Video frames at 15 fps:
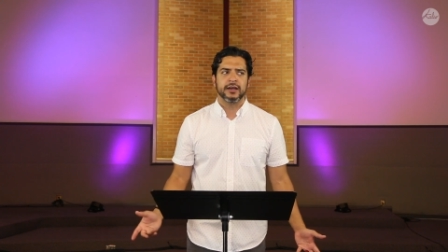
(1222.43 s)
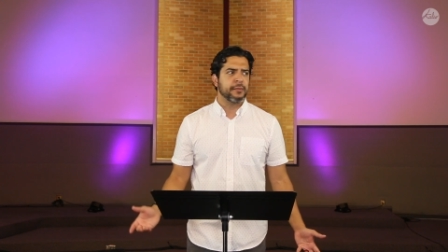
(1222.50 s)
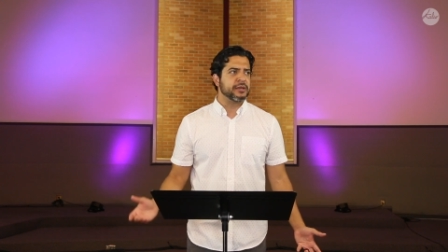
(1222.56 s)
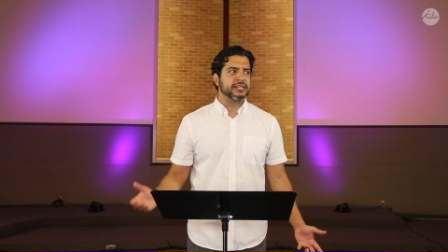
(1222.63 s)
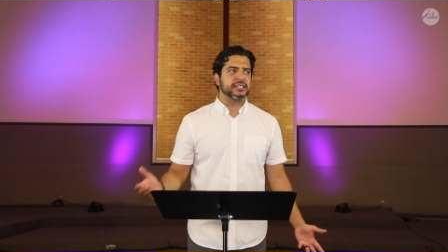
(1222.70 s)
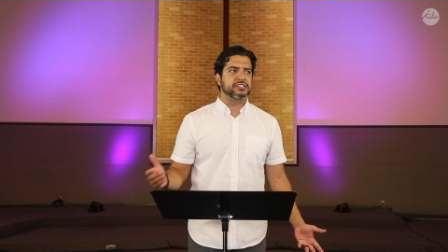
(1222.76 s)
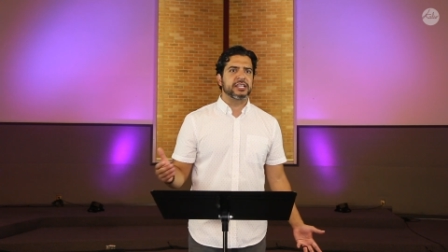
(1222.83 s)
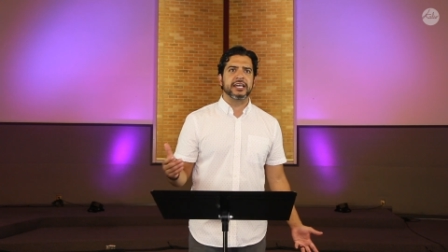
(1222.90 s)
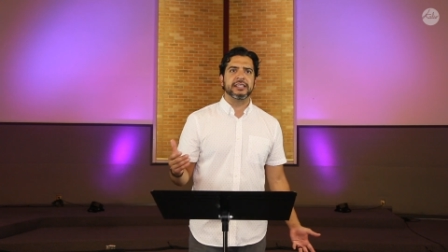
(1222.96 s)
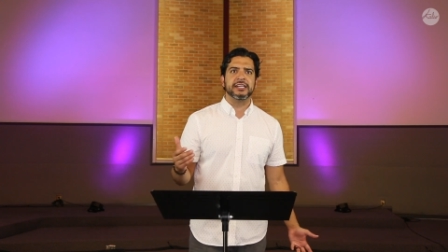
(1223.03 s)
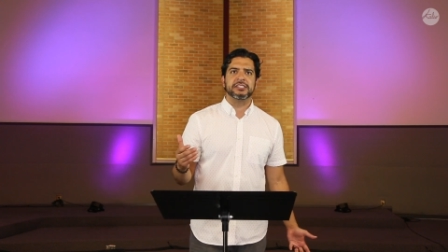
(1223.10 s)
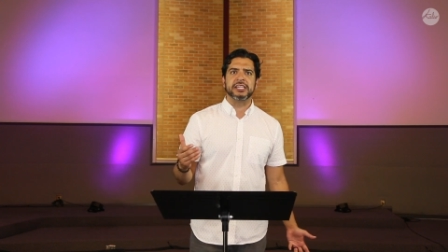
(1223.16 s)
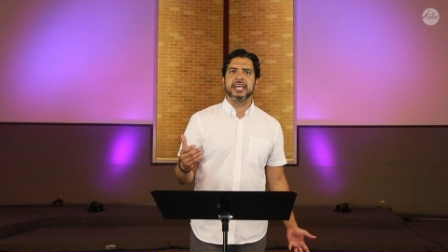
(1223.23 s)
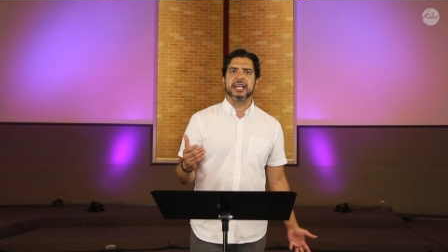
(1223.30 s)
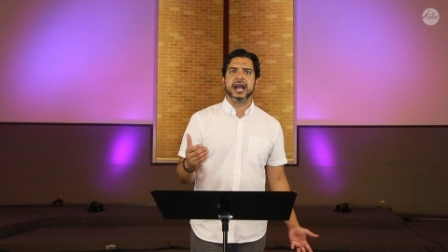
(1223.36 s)
I mean, this,
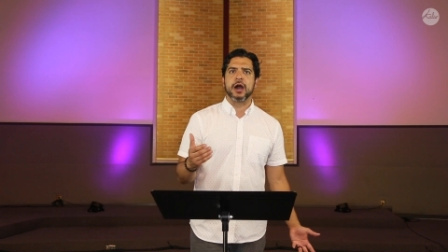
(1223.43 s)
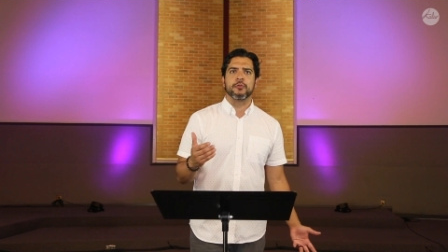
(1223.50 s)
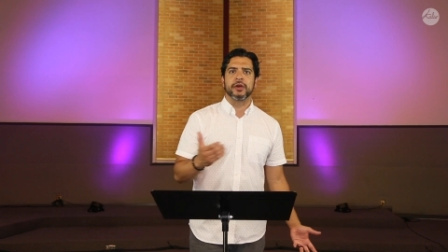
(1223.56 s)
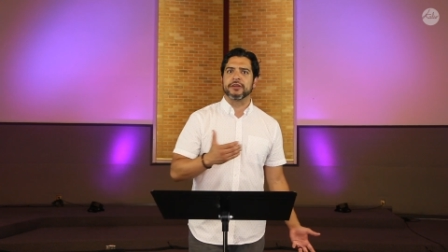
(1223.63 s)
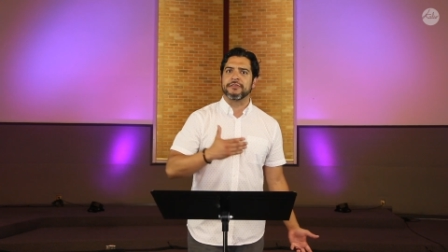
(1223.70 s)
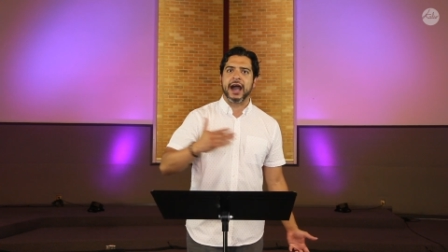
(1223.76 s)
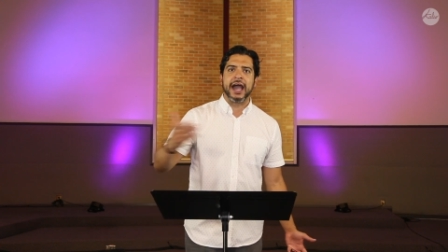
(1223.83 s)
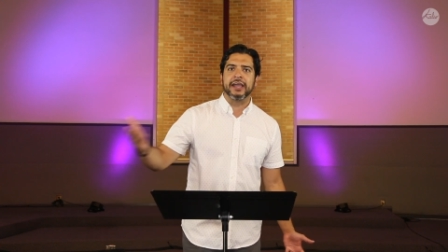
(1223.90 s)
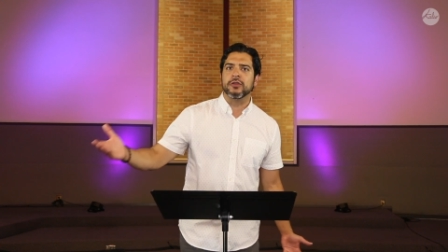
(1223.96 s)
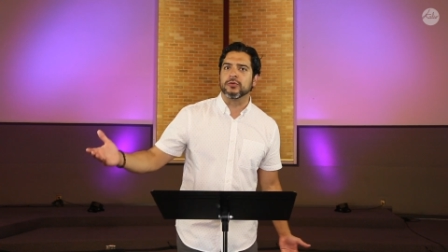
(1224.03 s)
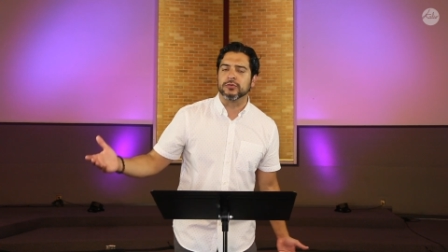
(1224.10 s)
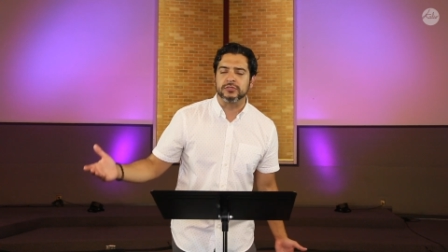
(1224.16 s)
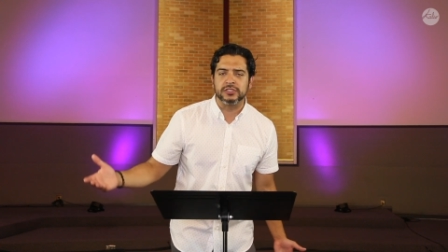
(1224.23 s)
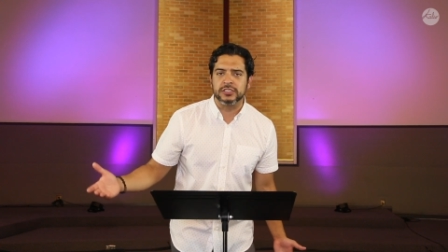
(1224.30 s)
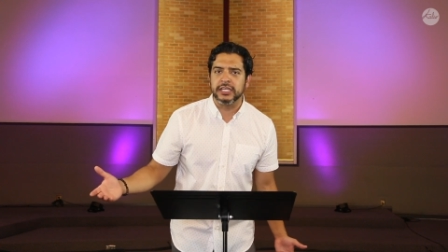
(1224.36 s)
this king got rid of
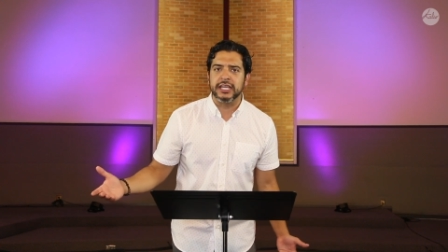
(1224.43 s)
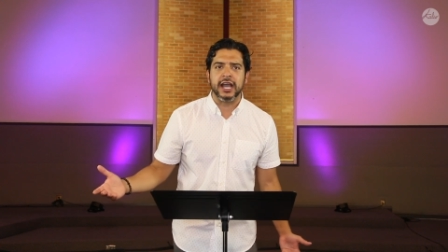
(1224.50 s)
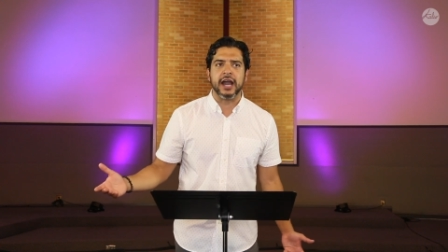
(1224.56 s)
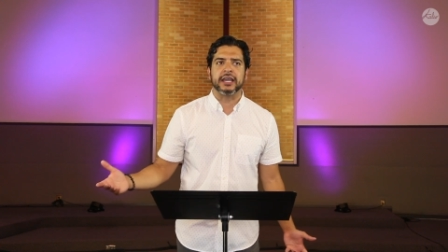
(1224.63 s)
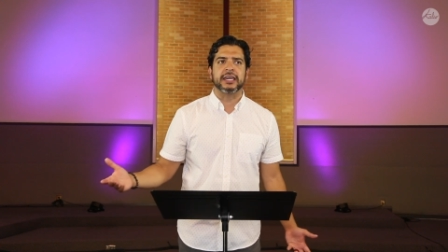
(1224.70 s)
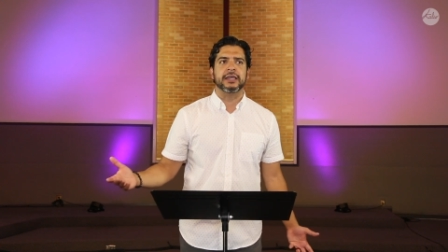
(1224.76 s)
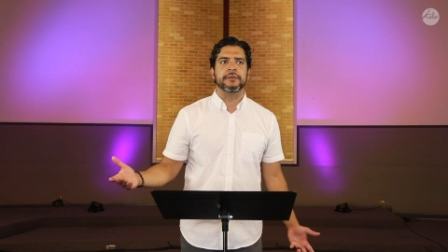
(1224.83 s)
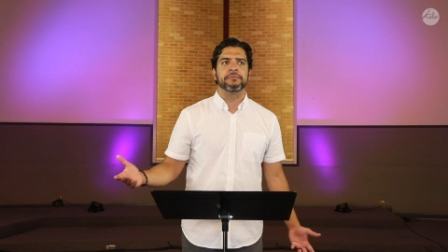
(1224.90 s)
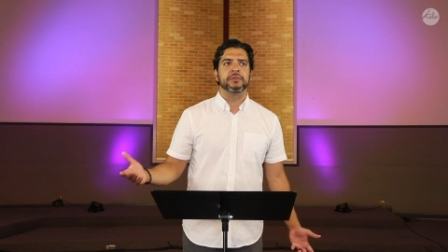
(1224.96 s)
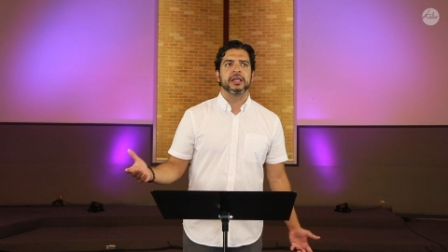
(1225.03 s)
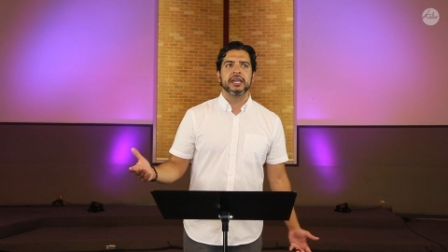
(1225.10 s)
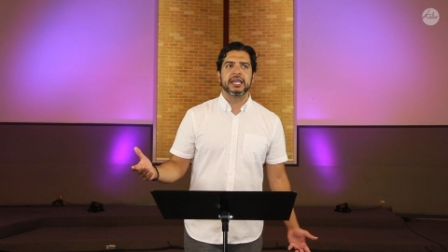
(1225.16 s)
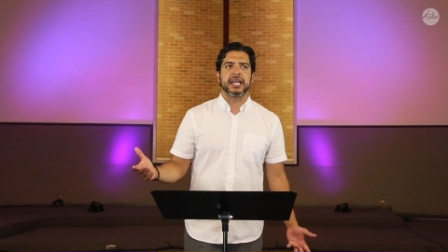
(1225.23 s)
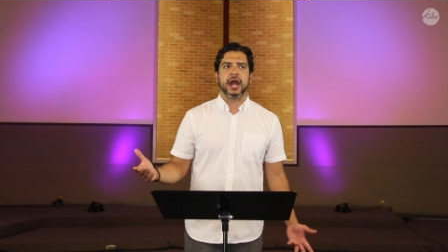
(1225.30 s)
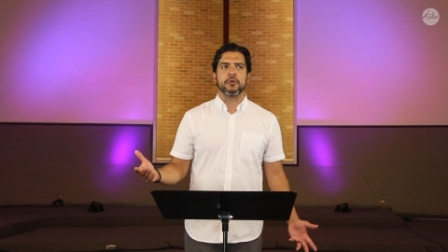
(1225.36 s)
idols, he got,
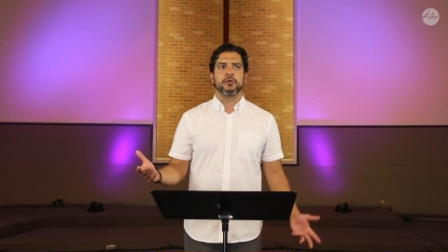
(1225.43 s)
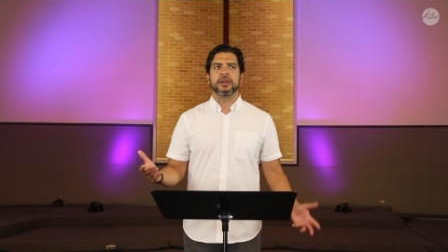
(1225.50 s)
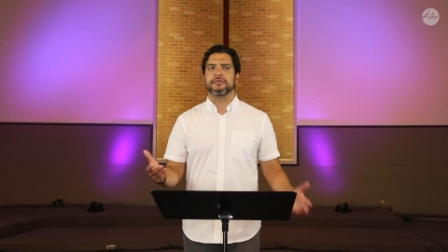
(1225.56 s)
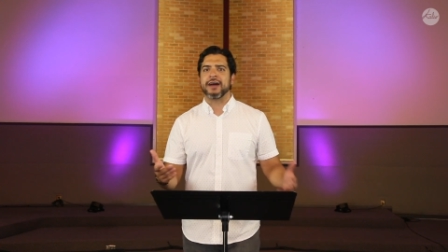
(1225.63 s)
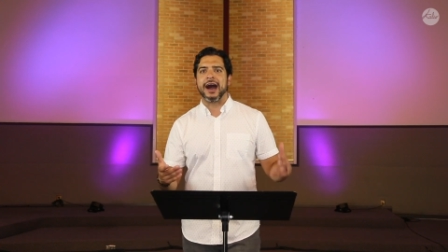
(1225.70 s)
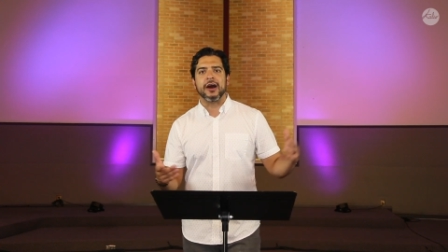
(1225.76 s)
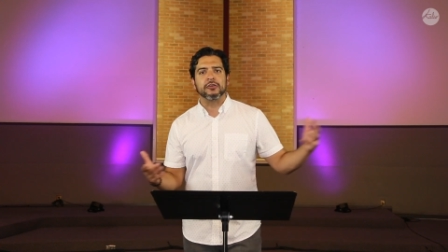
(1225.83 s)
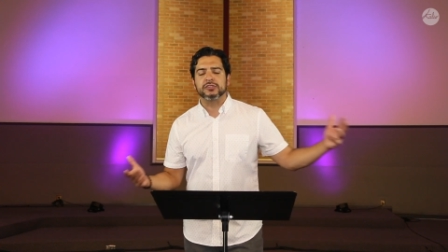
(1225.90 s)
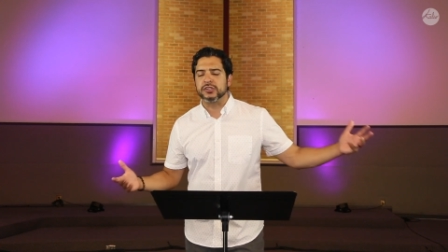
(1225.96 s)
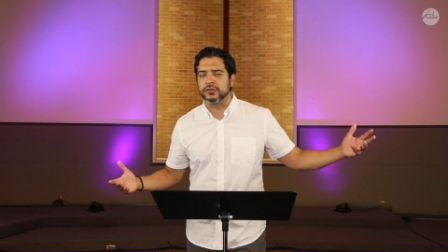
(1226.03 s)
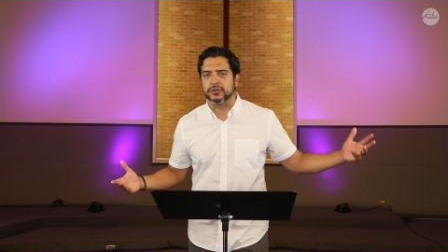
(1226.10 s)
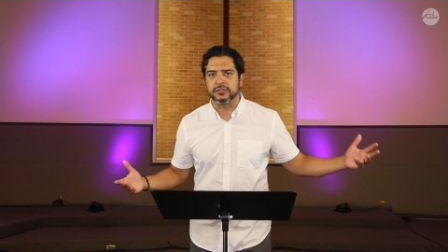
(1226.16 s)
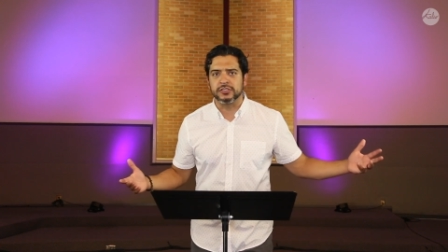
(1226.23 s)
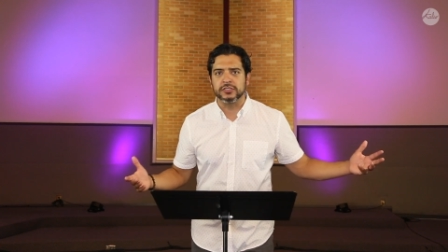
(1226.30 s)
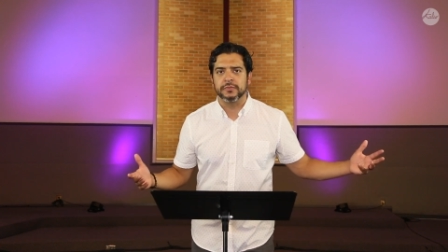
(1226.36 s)
he got rid of
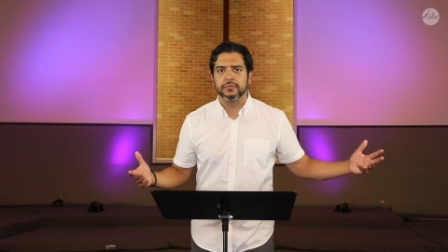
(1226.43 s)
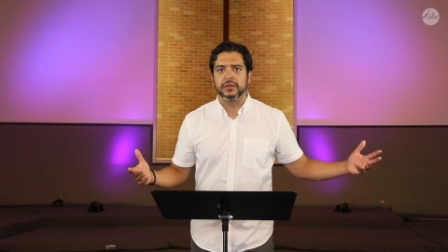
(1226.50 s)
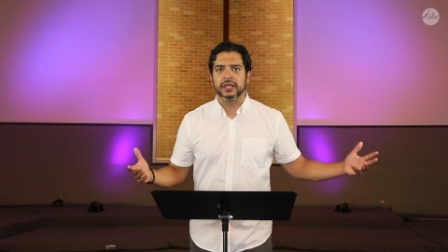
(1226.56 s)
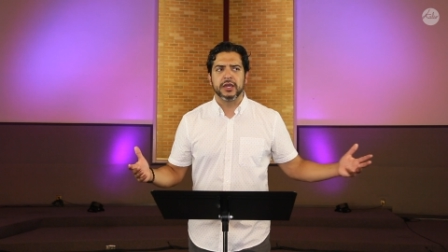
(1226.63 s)
altars.